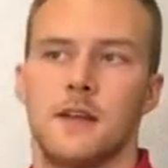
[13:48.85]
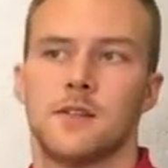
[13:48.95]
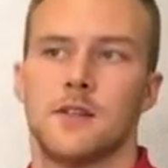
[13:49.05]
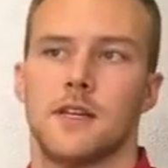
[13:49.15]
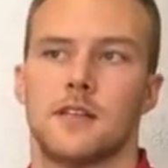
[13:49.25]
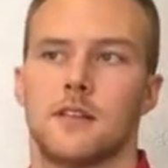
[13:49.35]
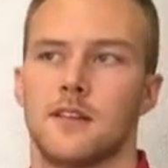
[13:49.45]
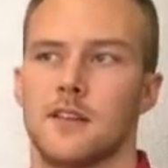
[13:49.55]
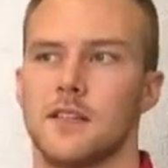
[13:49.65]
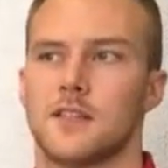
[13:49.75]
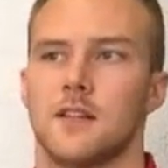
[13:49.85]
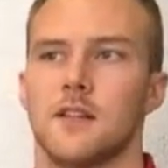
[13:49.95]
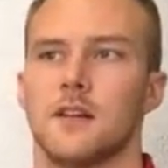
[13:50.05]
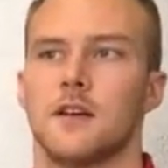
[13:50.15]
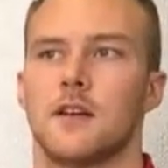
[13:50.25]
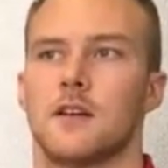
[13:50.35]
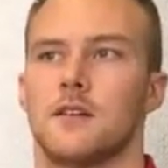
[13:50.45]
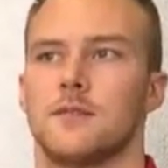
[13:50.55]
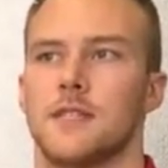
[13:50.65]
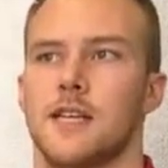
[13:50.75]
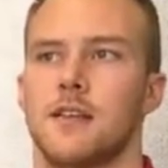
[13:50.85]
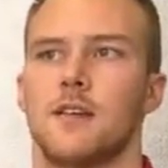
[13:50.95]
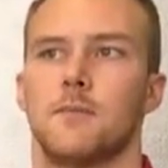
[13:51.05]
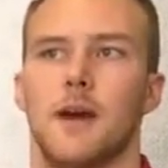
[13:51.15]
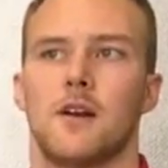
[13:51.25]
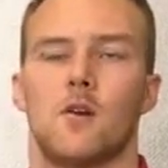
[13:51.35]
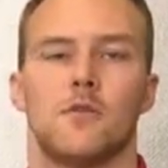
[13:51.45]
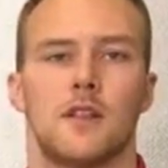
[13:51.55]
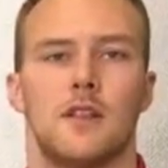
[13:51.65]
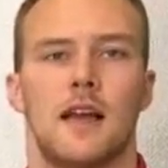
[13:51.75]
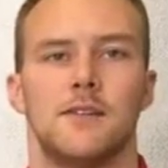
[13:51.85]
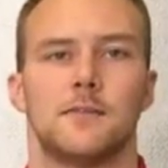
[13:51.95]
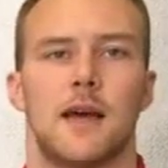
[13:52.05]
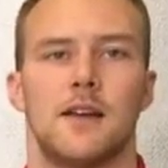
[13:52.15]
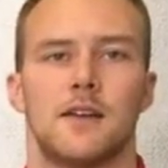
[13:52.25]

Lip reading: so that it's going to tend to look better over the lifespan.